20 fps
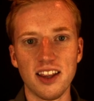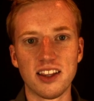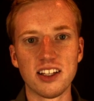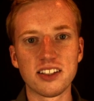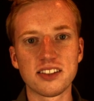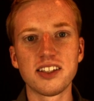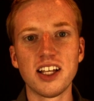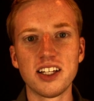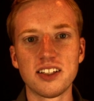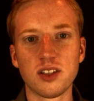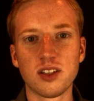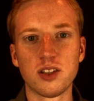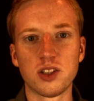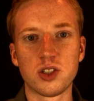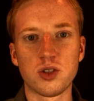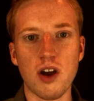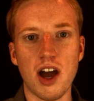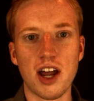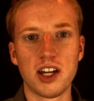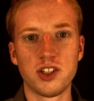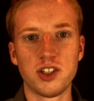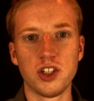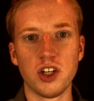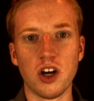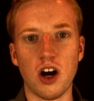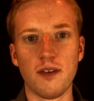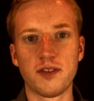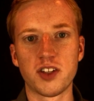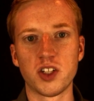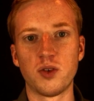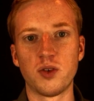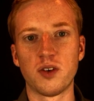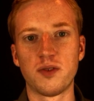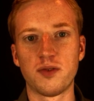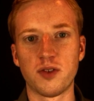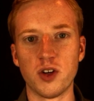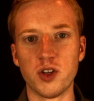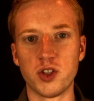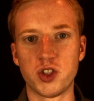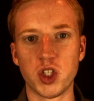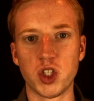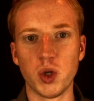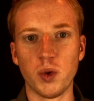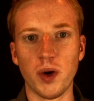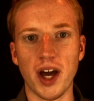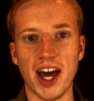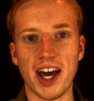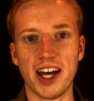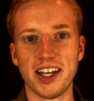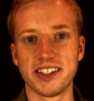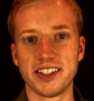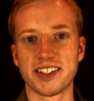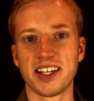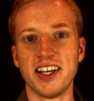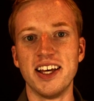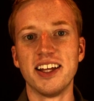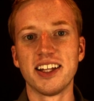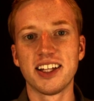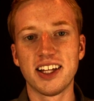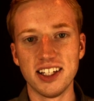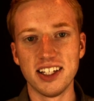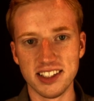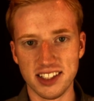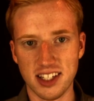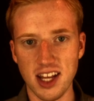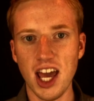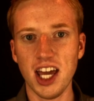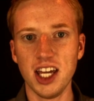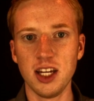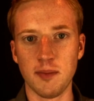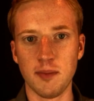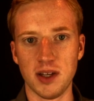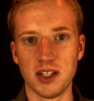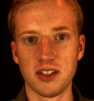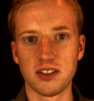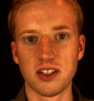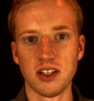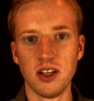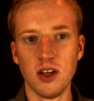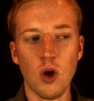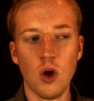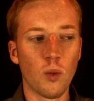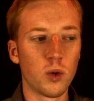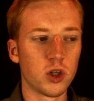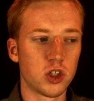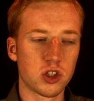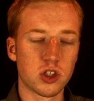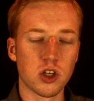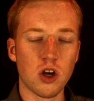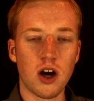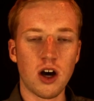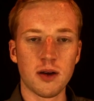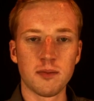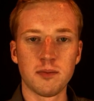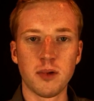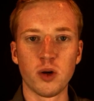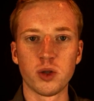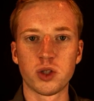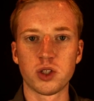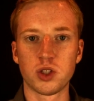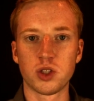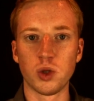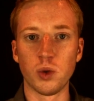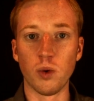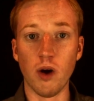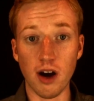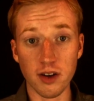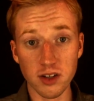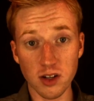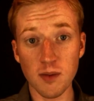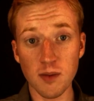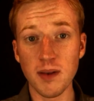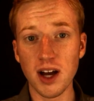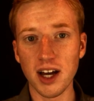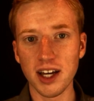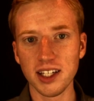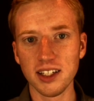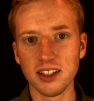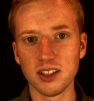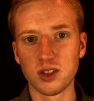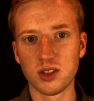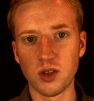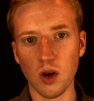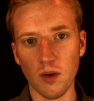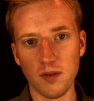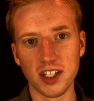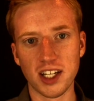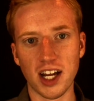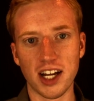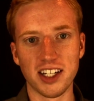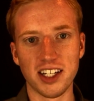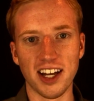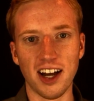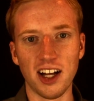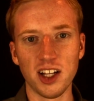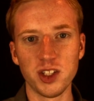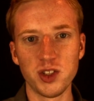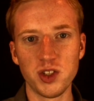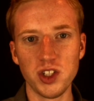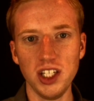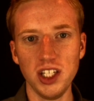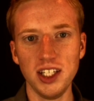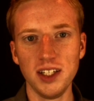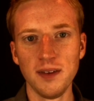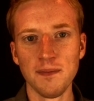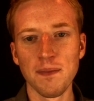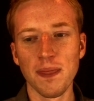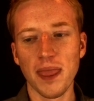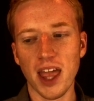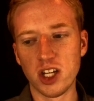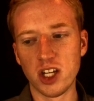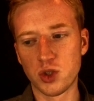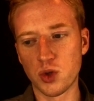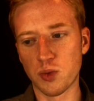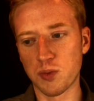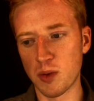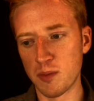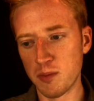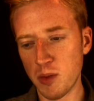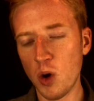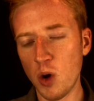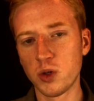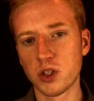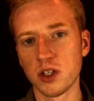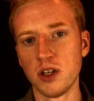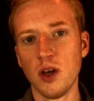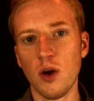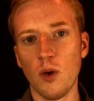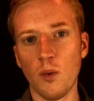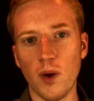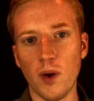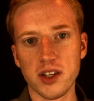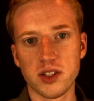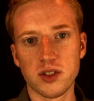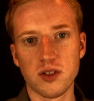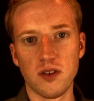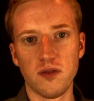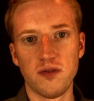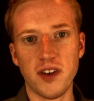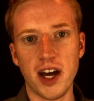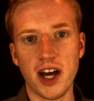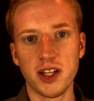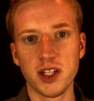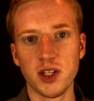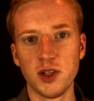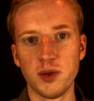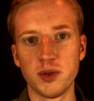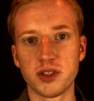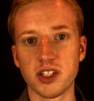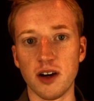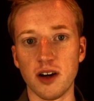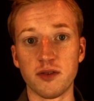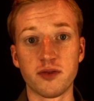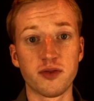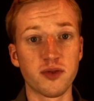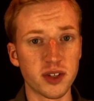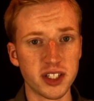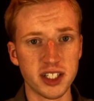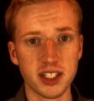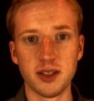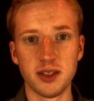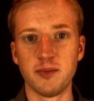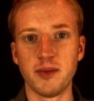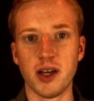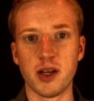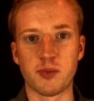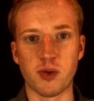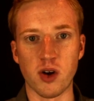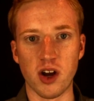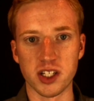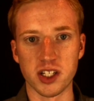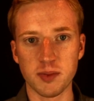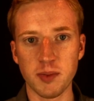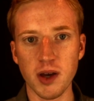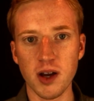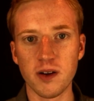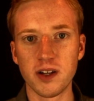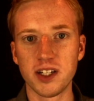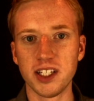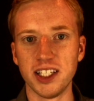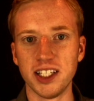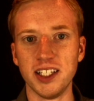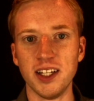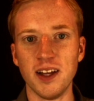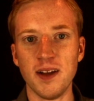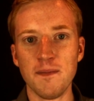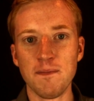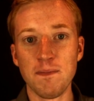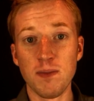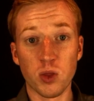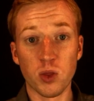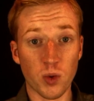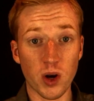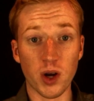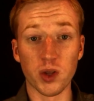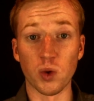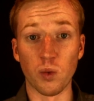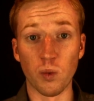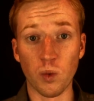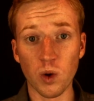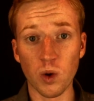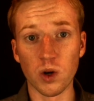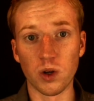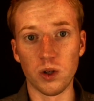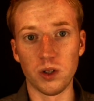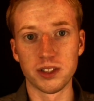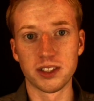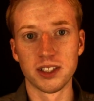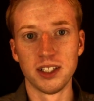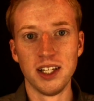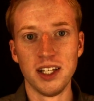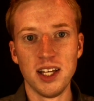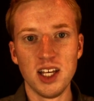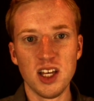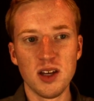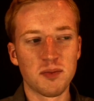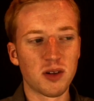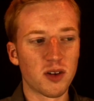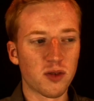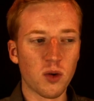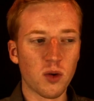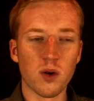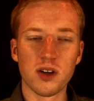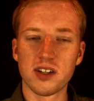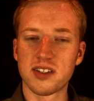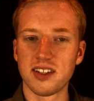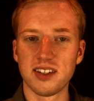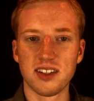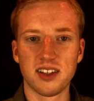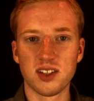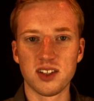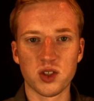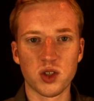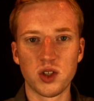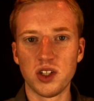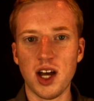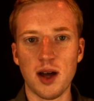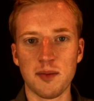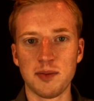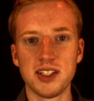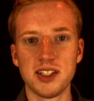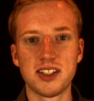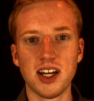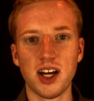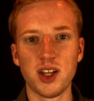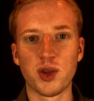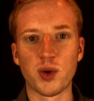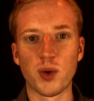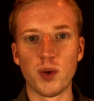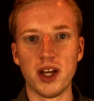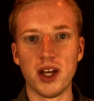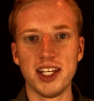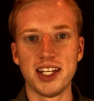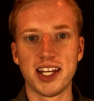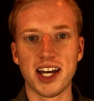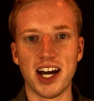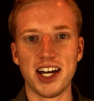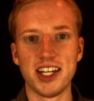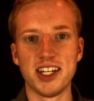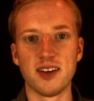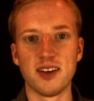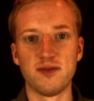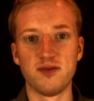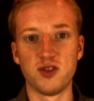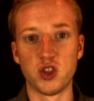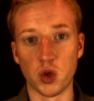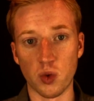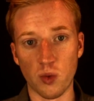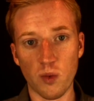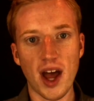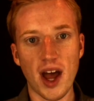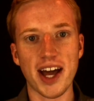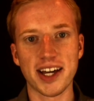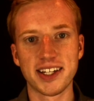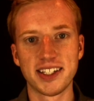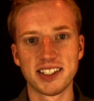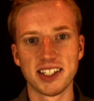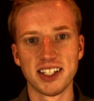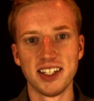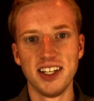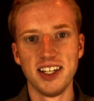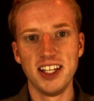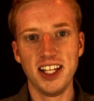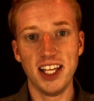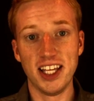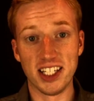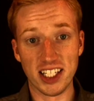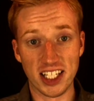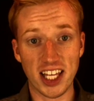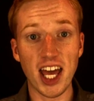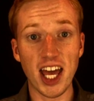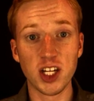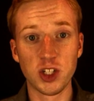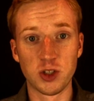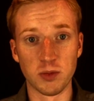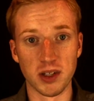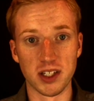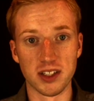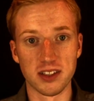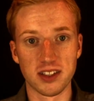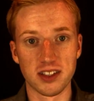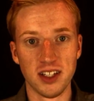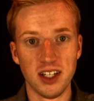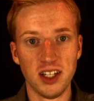This led to the strategy often referred to as containment, which sought both to undermine Soviet ideology and to promote Western values of freedom and prosperity throughout the world. But of course, this could not be done through any kind of direct engagement.